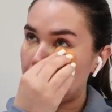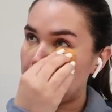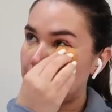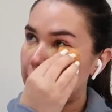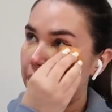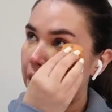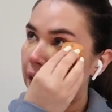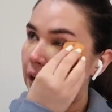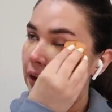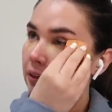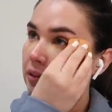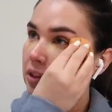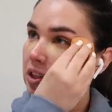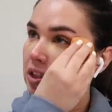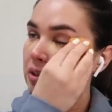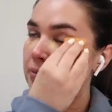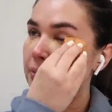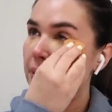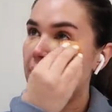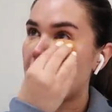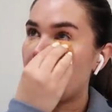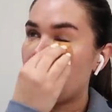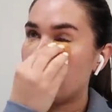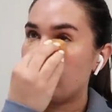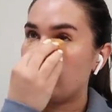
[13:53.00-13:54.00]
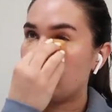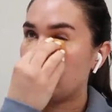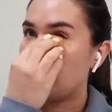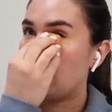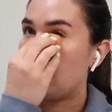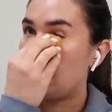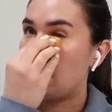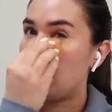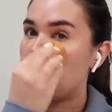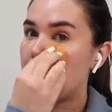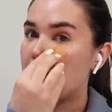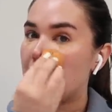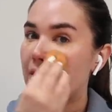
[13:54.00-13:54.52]
Yeah, I've just been having a
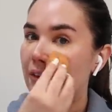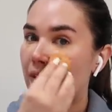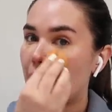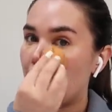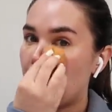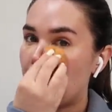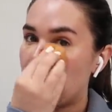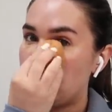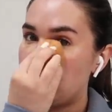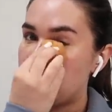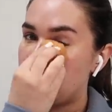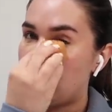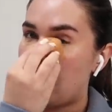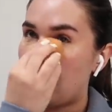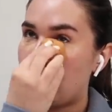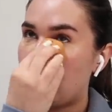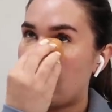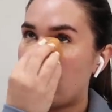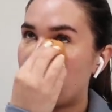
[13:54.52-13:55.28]
little bit of a weird day.